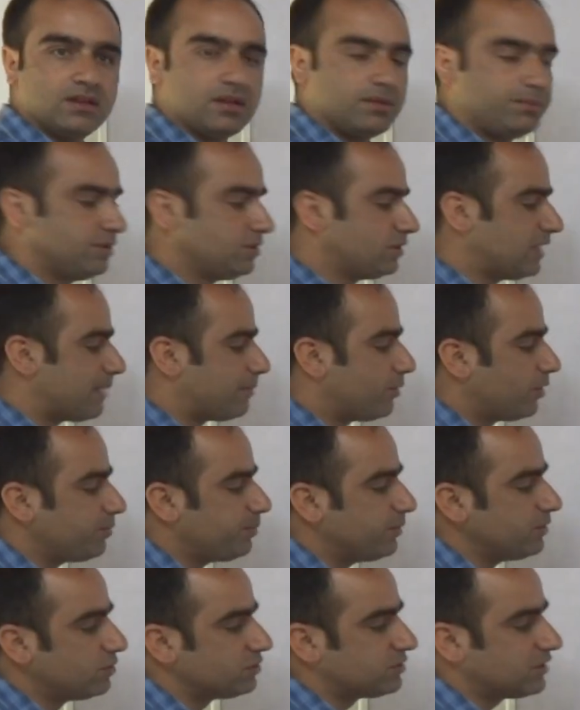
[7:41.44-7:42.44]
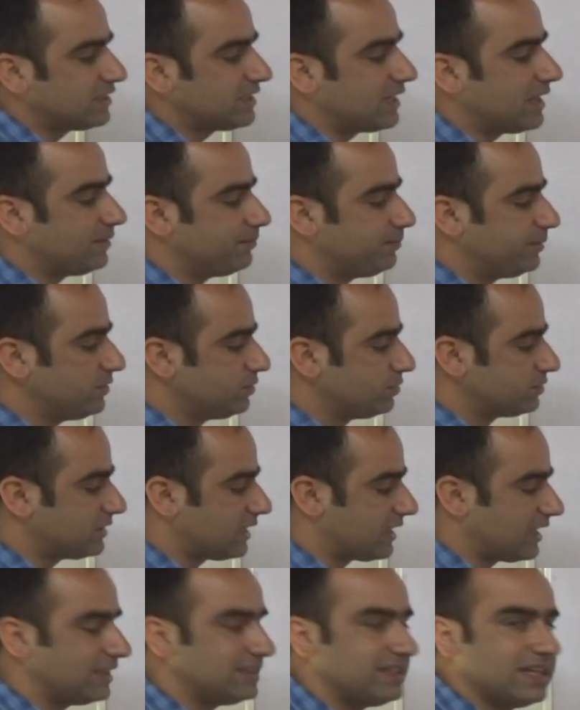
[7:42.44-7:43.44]
About
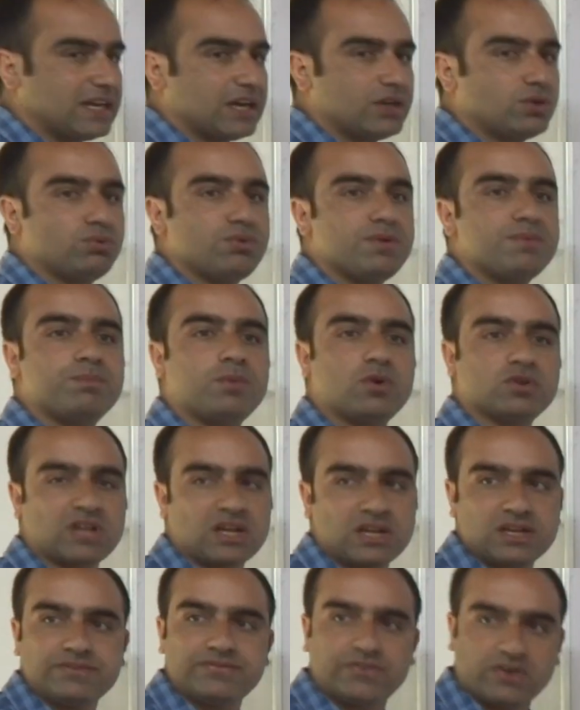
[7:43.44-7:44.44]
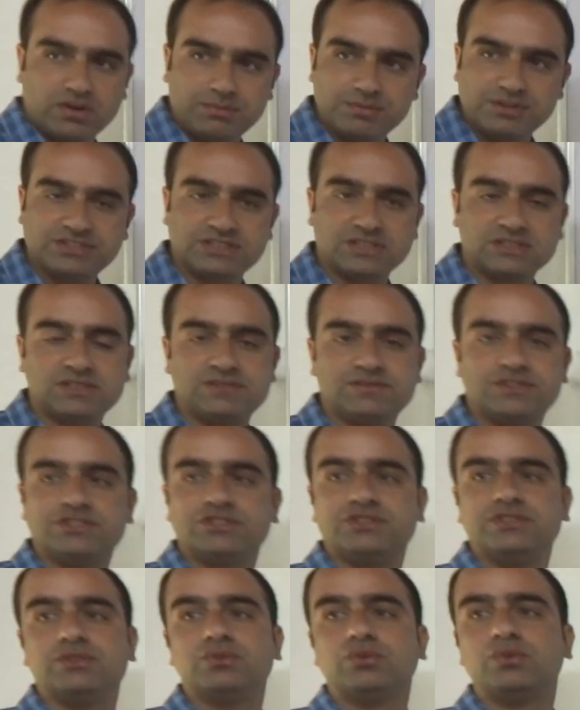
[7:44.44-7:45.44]
Bindusara, there are two important informations
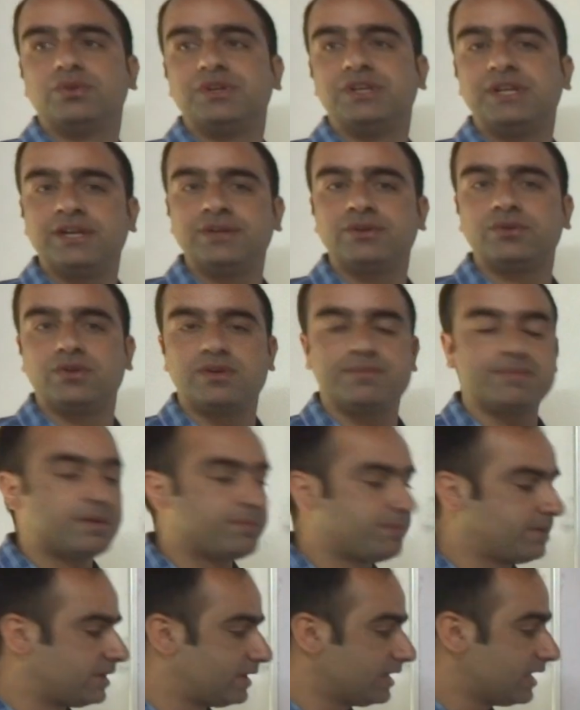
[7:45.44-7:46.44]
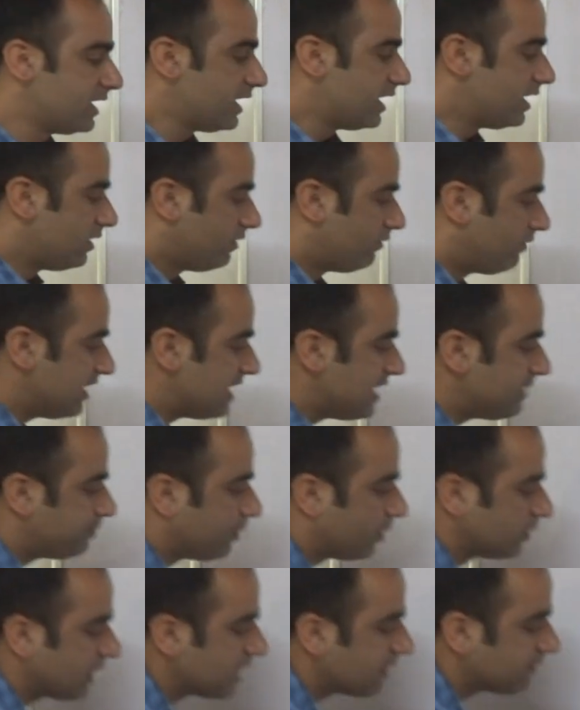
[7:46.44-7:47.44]
which you need to remember. One
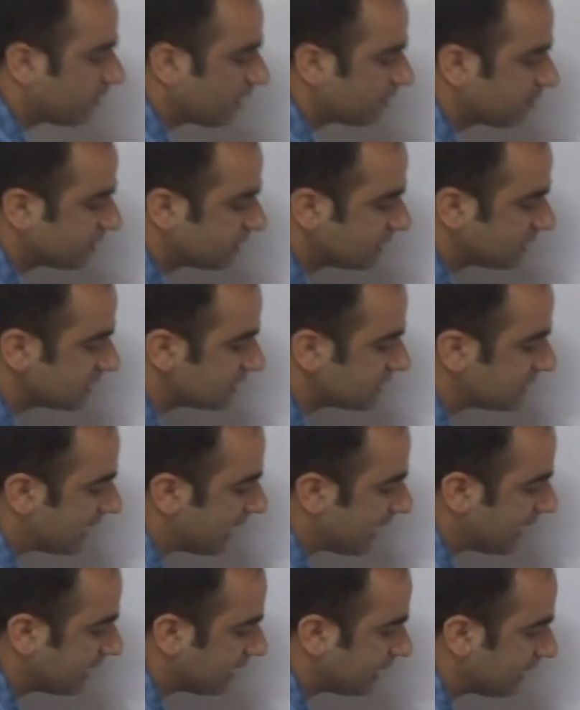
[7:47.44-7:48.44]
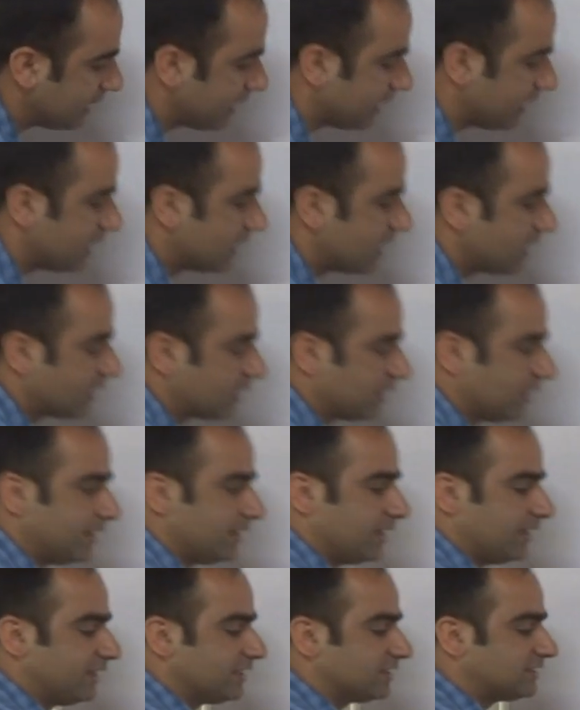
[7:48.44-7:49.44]
important information is that it
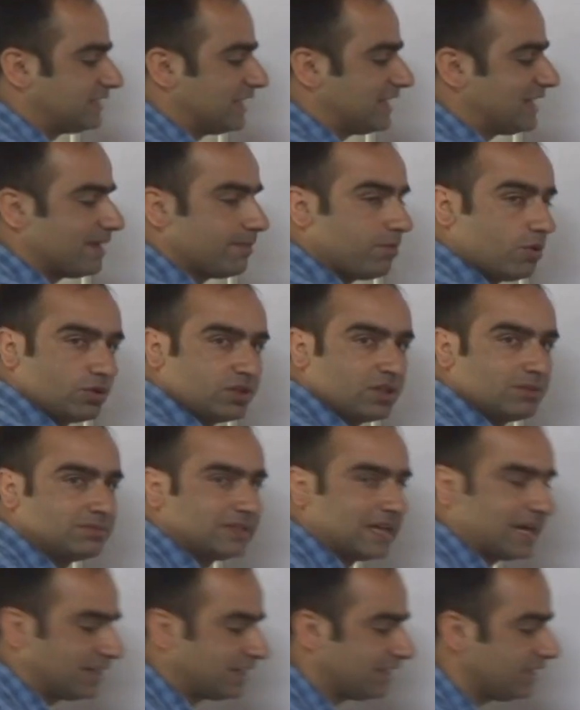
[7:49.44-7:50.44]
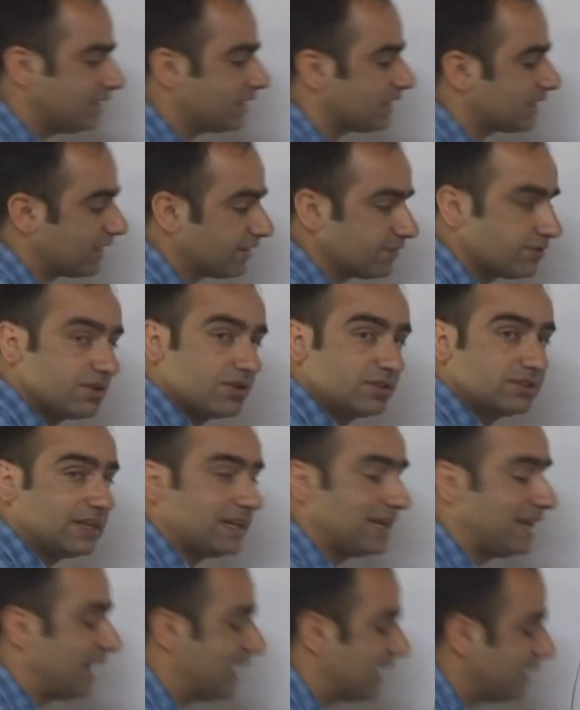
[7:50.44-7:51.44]
is said about him that he conquered
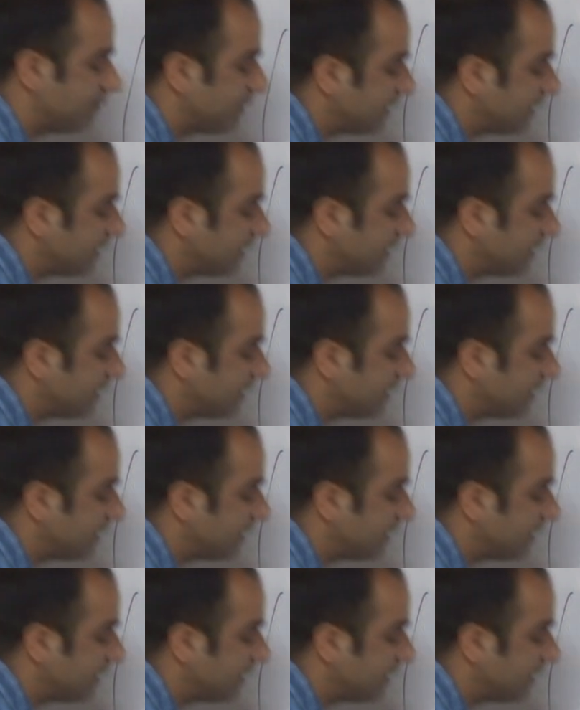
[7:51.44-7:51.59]
the land